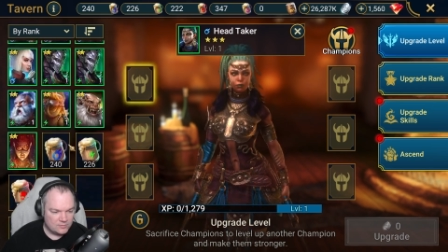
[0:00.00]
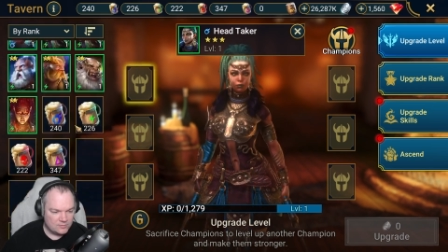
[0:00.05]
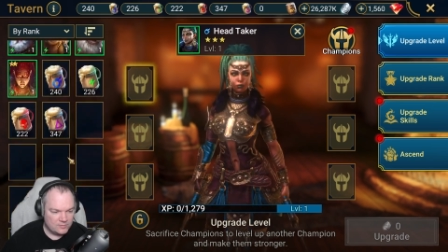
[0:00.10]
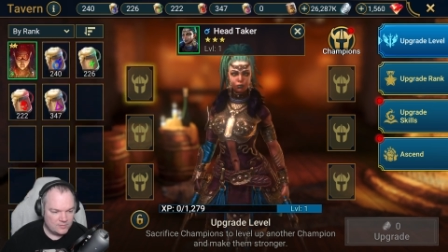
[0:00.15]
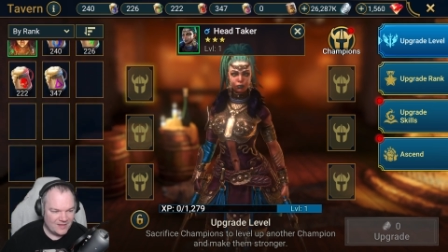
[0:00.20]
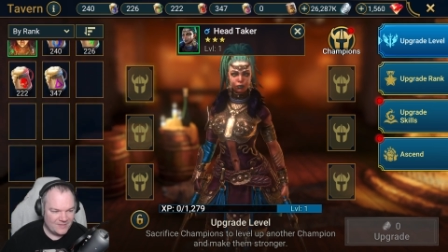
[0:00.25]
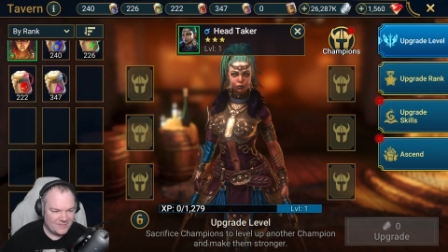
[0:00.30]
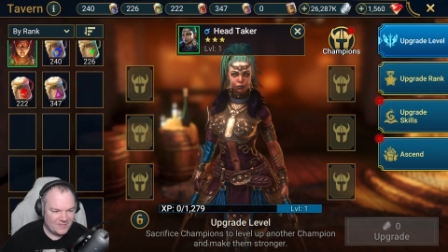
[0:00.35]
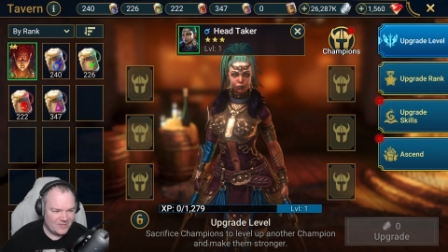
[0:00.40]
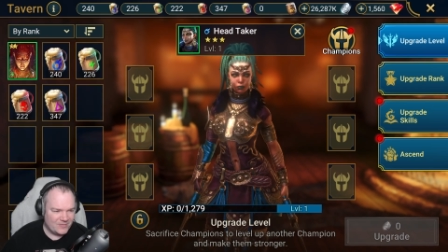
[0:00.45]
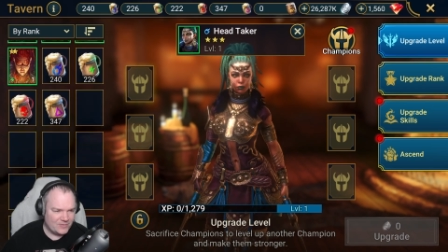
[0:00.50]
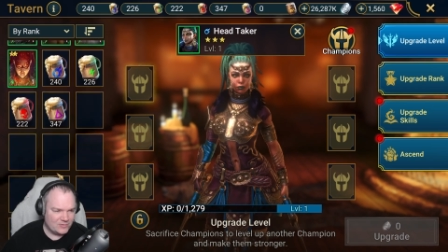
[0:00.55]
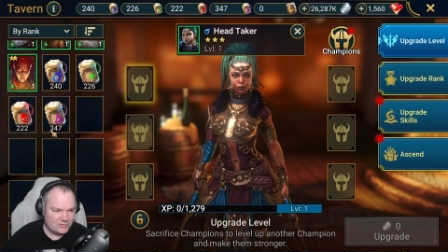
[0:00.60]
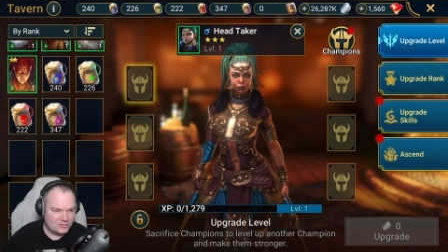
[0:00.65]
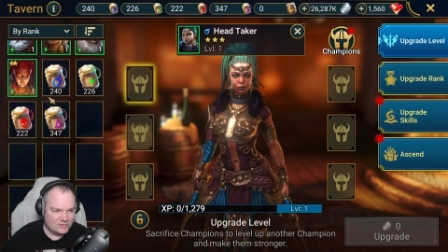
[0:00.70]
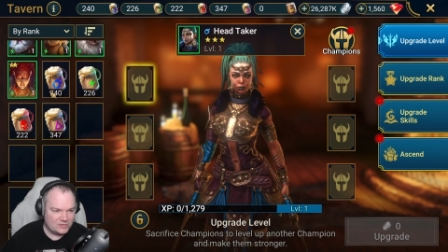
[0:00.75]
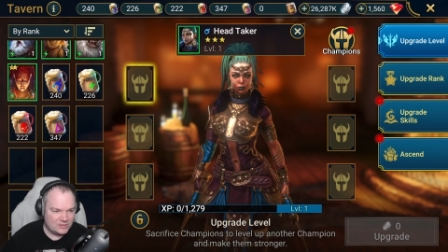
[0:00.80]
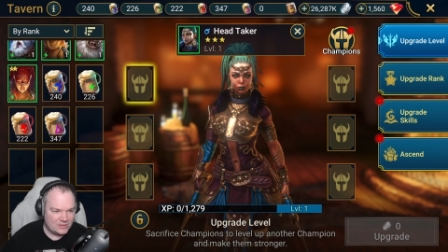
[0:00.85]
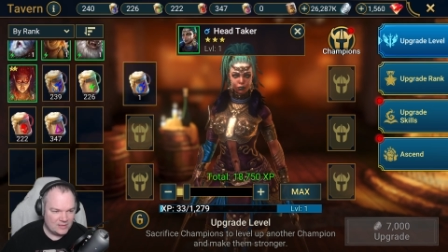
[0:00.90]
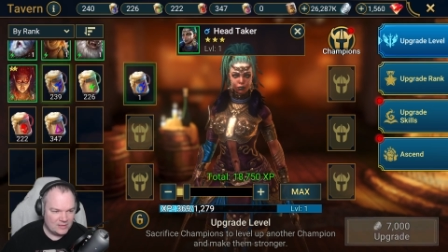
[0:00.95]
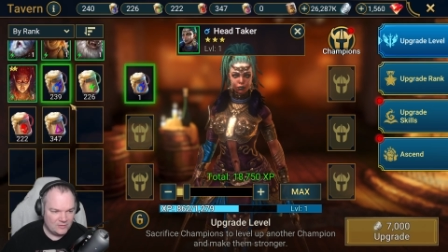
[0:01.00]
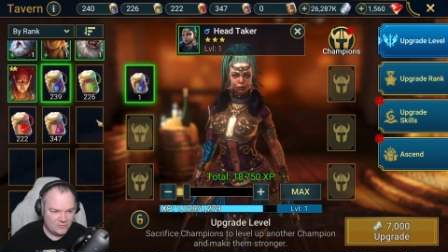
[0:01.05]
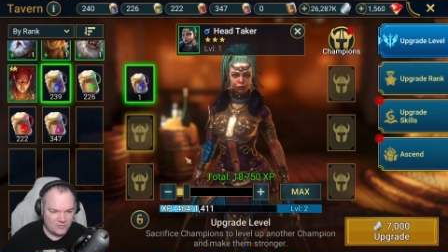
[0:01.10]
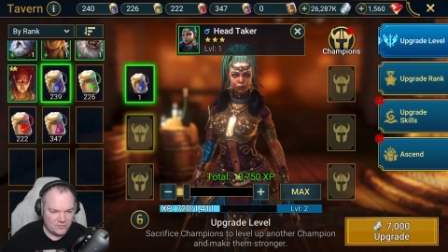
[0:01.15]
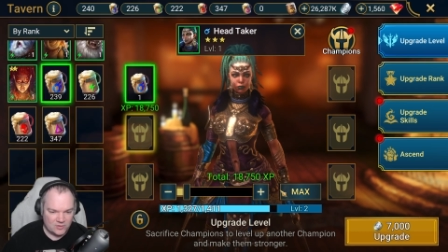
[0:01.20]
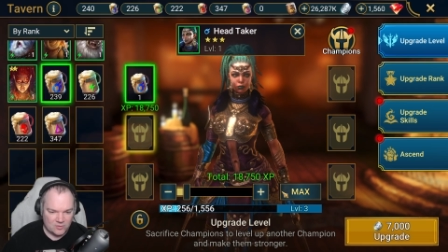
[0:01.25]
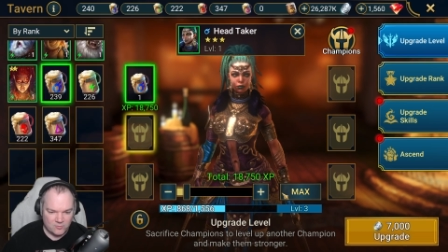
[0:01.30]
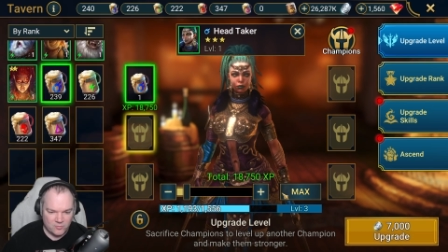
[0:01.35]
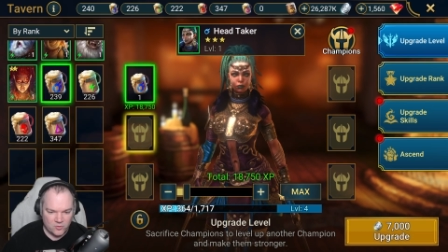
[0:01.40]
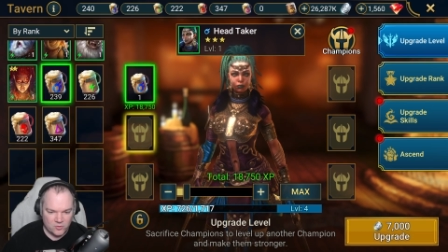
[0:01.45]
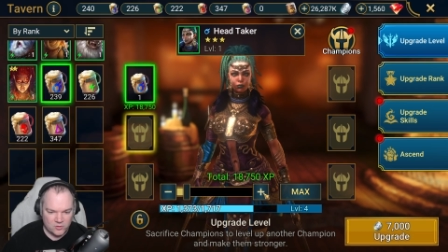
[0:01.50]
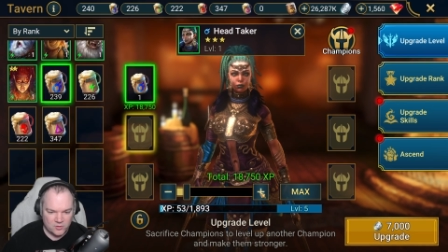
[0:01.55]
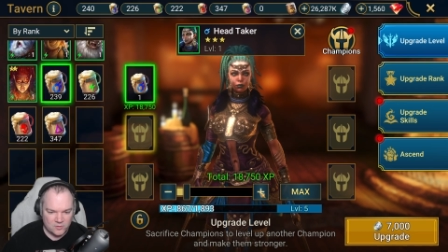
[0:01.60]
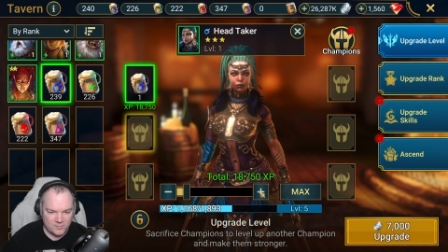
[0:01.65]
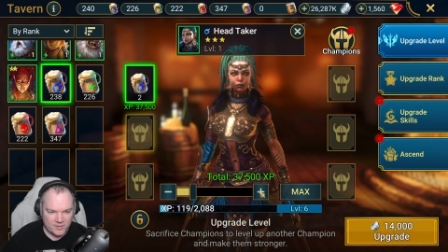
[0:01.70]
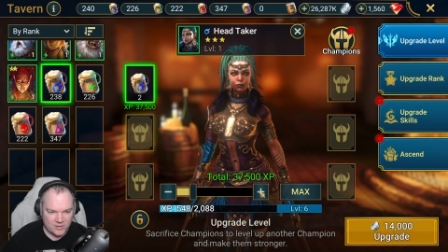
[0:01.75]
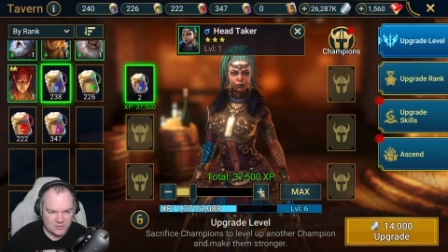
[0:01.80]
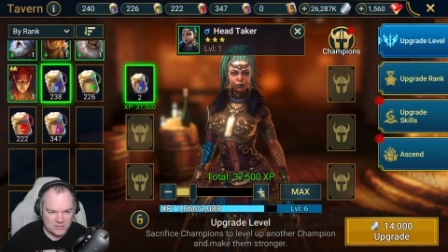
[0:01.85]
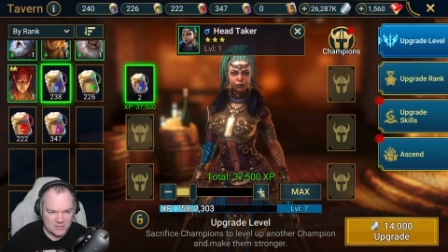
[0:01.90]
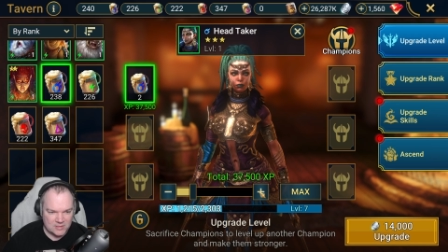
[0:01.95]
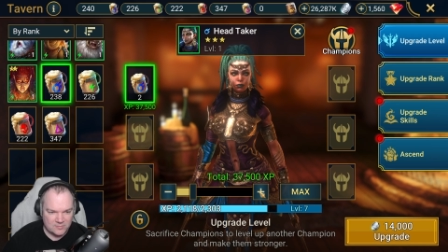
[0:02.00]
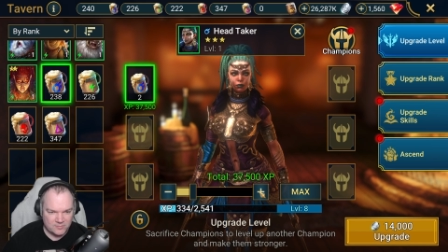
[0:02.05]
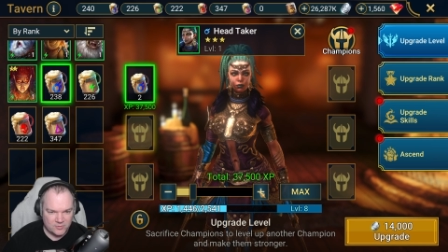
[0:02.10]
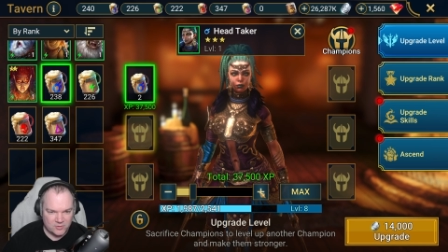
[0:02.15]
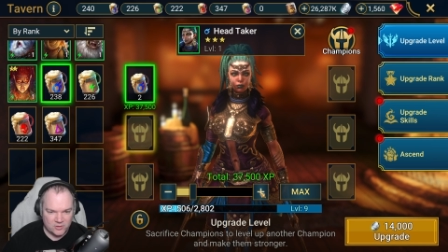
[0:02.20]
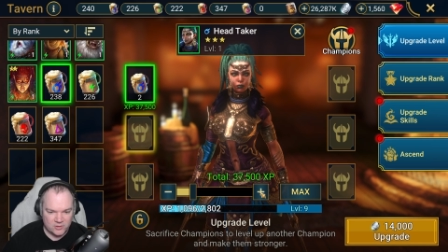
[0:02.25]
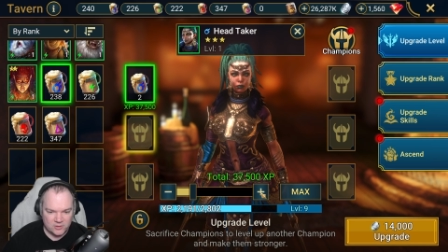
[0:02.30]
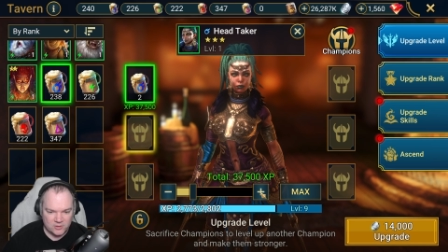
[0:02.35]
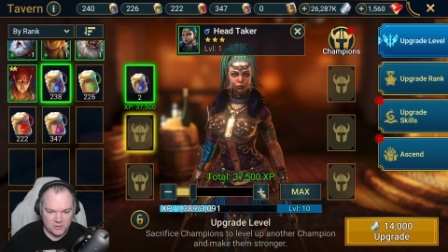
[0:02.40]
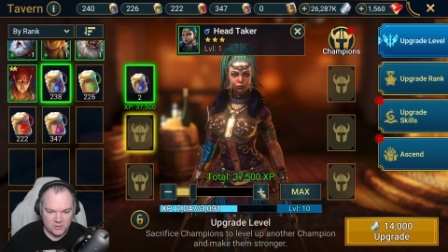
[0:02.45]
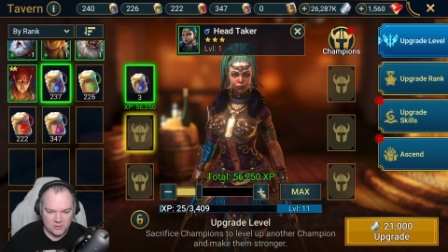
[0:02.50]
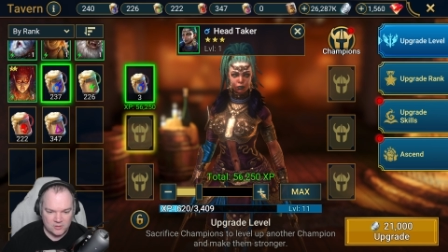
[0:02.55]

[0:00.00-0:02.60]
Not that there's anything important about Templar.